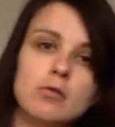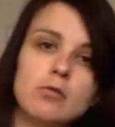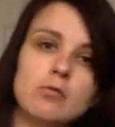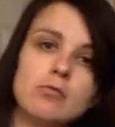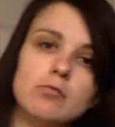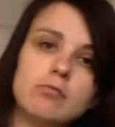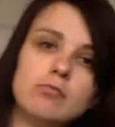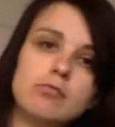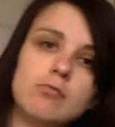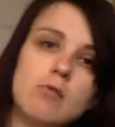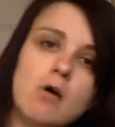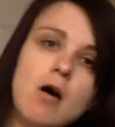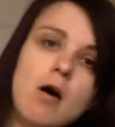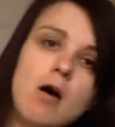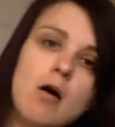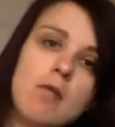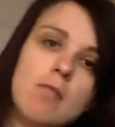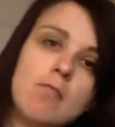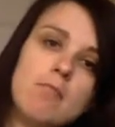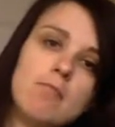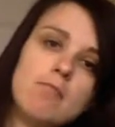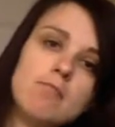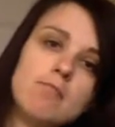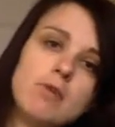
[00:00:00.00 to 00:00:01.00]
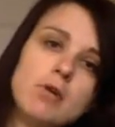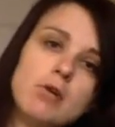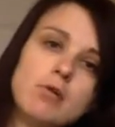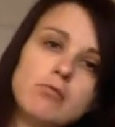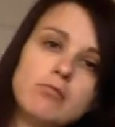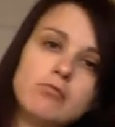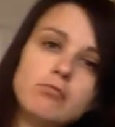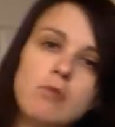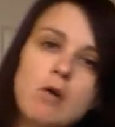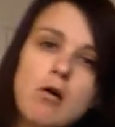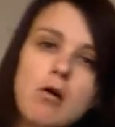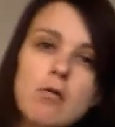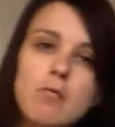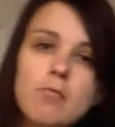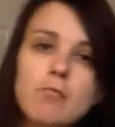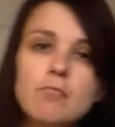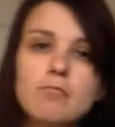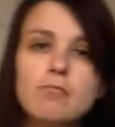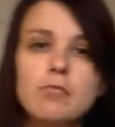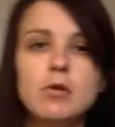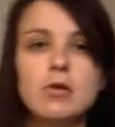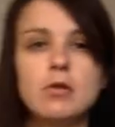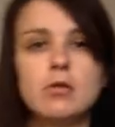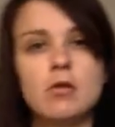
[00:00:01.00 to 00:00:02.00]
Romby,
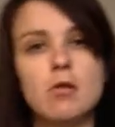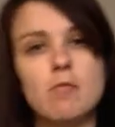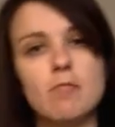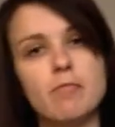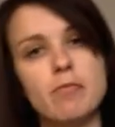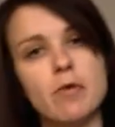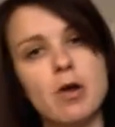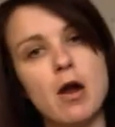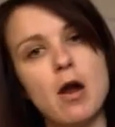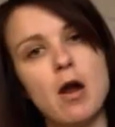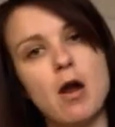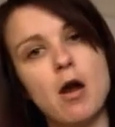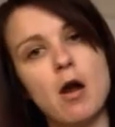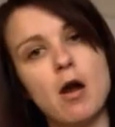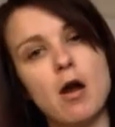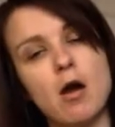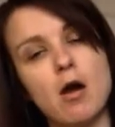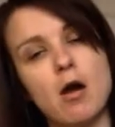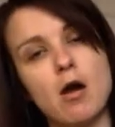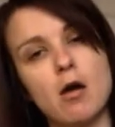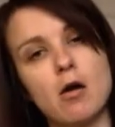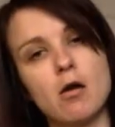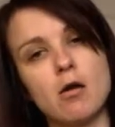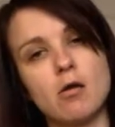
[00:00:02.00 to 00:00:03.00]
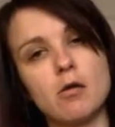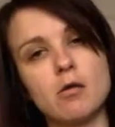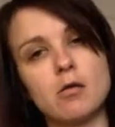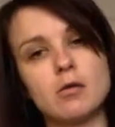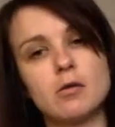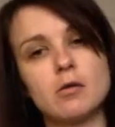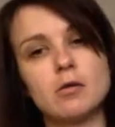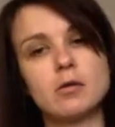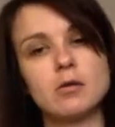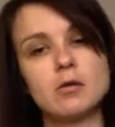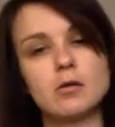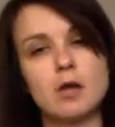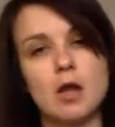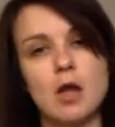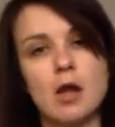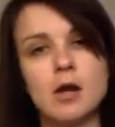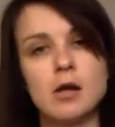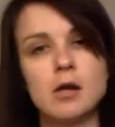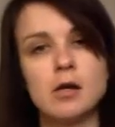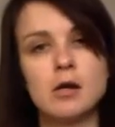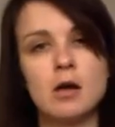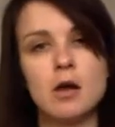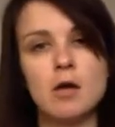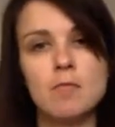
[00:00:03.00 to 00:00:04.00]
Romby the bear, can
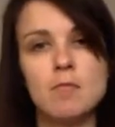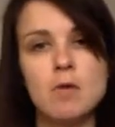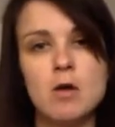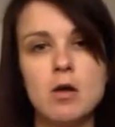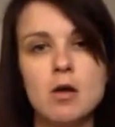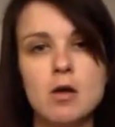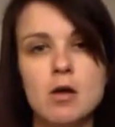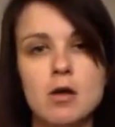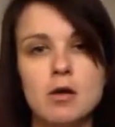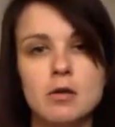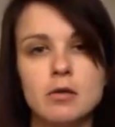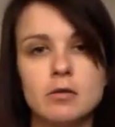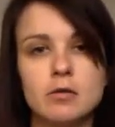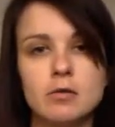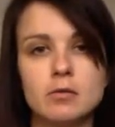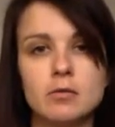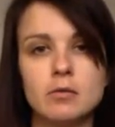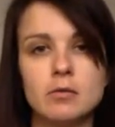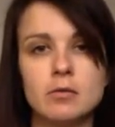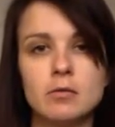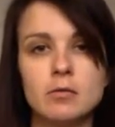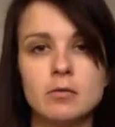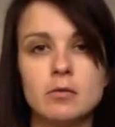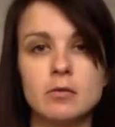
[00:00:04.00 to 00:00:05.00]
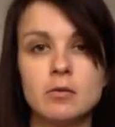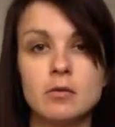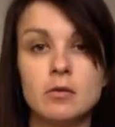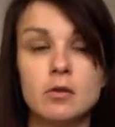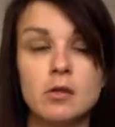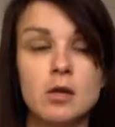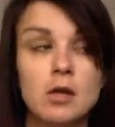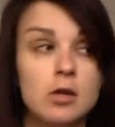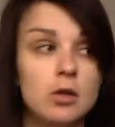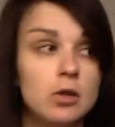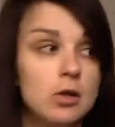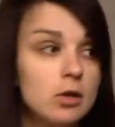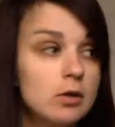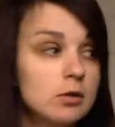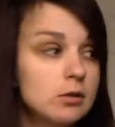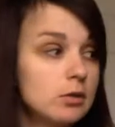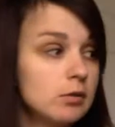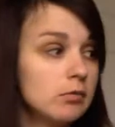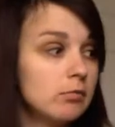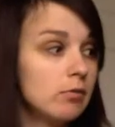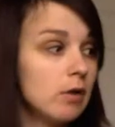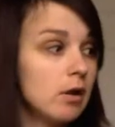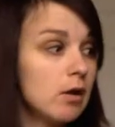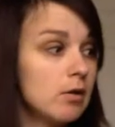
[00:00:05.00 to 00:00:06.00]
I come in? They looked
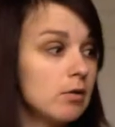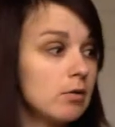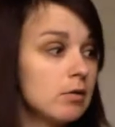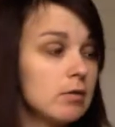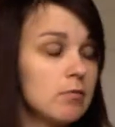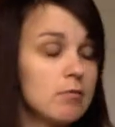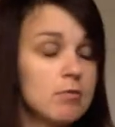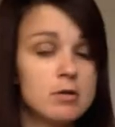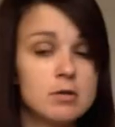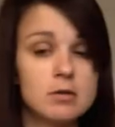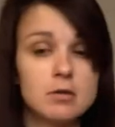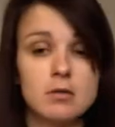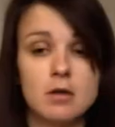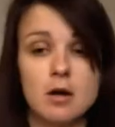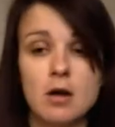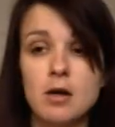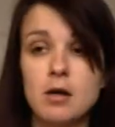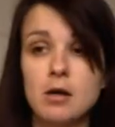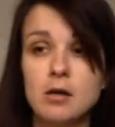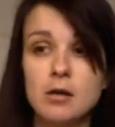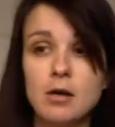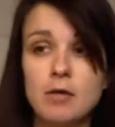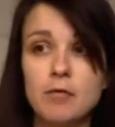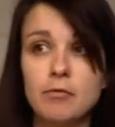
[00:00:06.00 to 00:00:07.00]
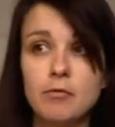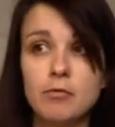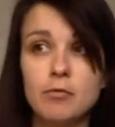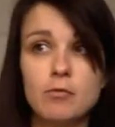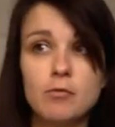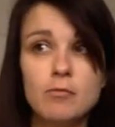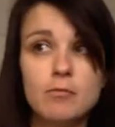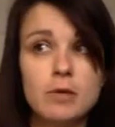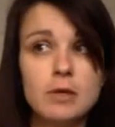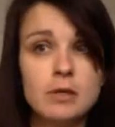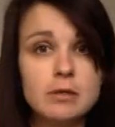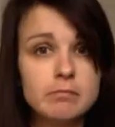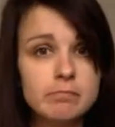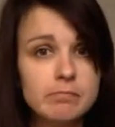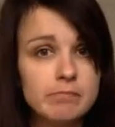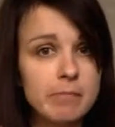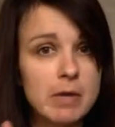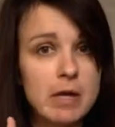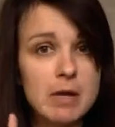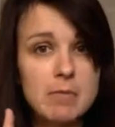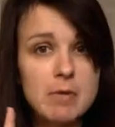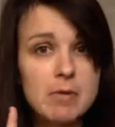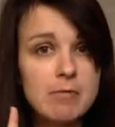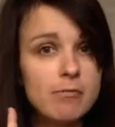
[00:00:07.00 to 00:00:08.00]
around, there was not enough room, but
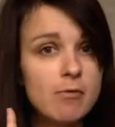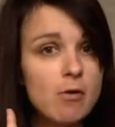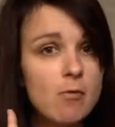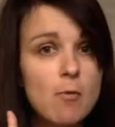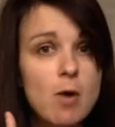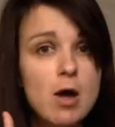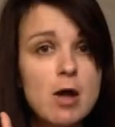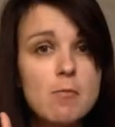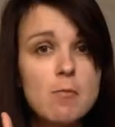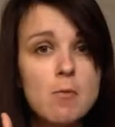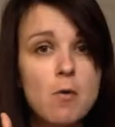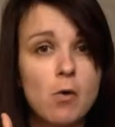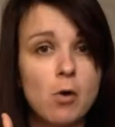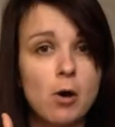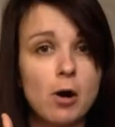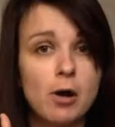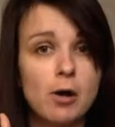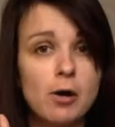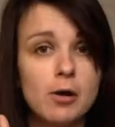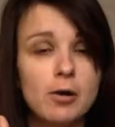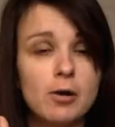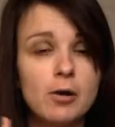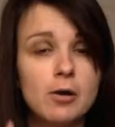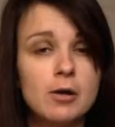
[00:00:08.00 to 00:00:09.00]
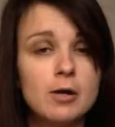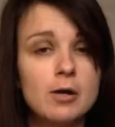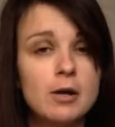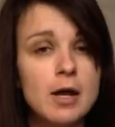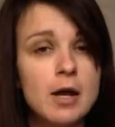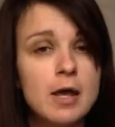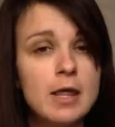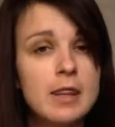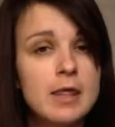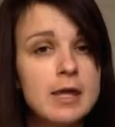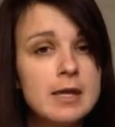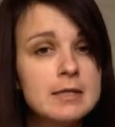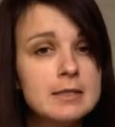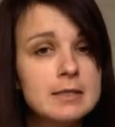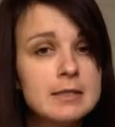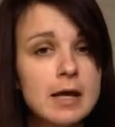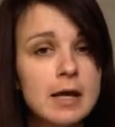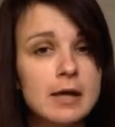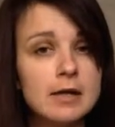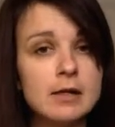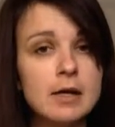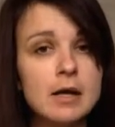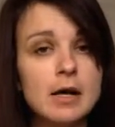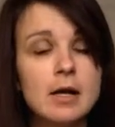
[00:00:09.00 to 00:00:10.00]
maybe for one more. And they
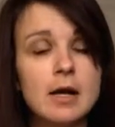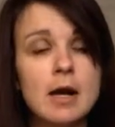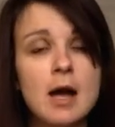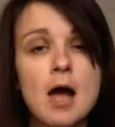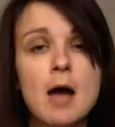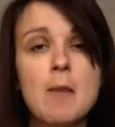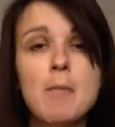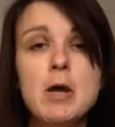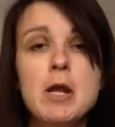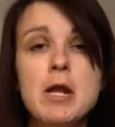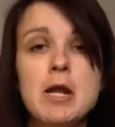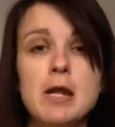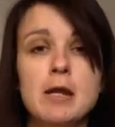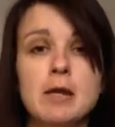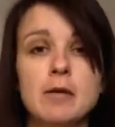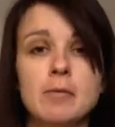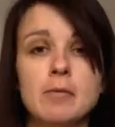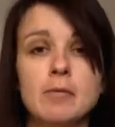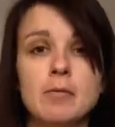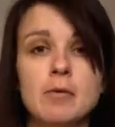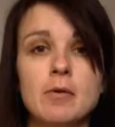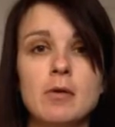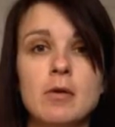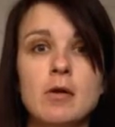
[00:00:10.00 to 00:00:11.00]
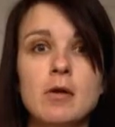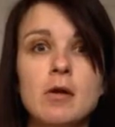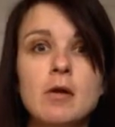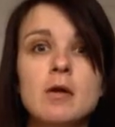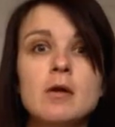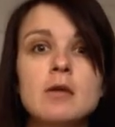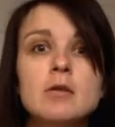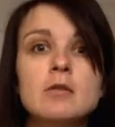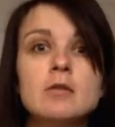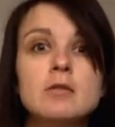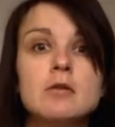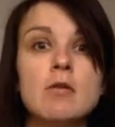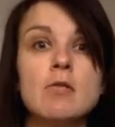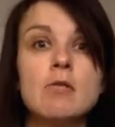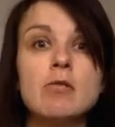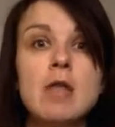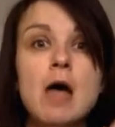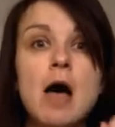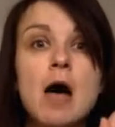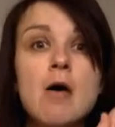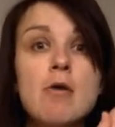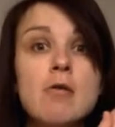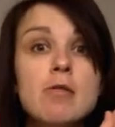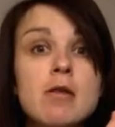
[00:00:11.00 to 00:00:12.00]
said, Come on in. So
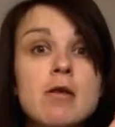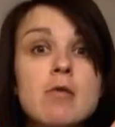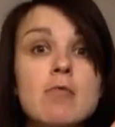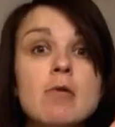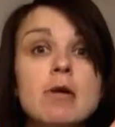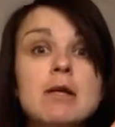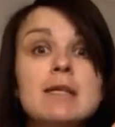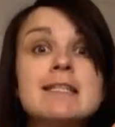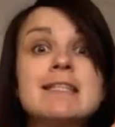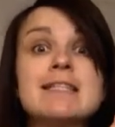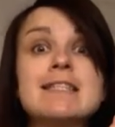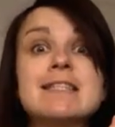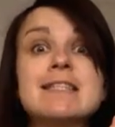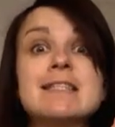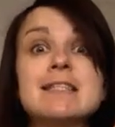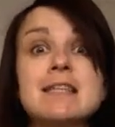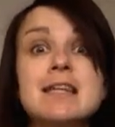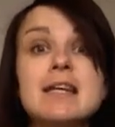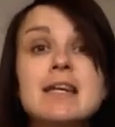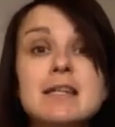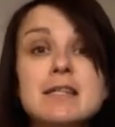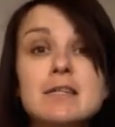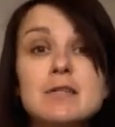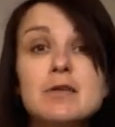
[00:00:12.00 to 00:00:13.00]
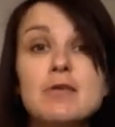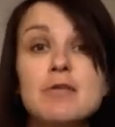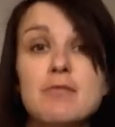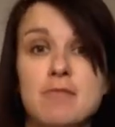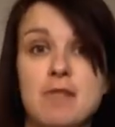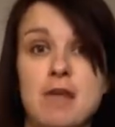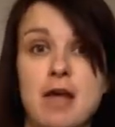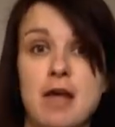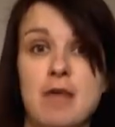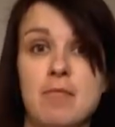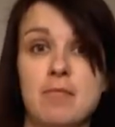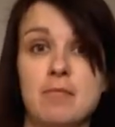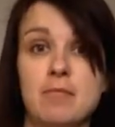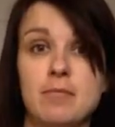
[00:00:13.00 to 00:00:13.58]
now there were six of them,